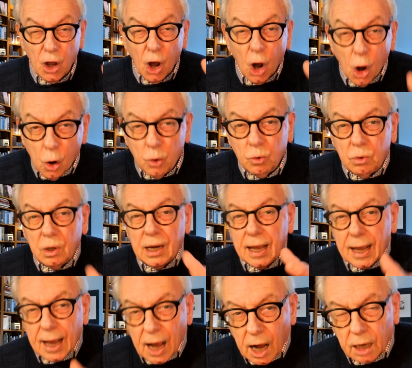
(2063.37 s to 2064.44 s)
only
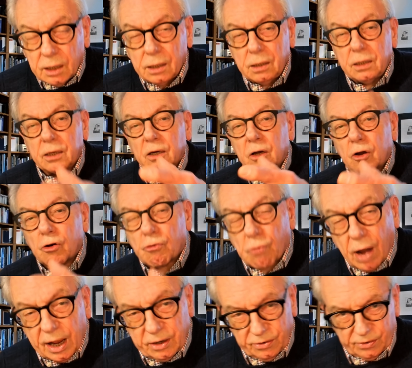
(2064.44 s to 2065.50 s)
under
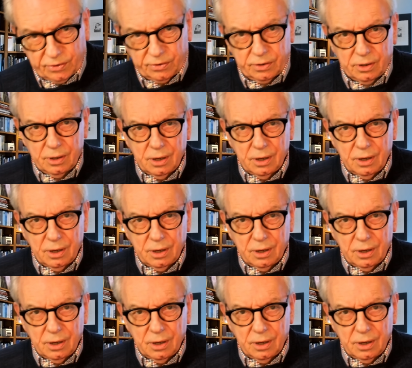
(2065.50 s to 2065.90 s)
Christ.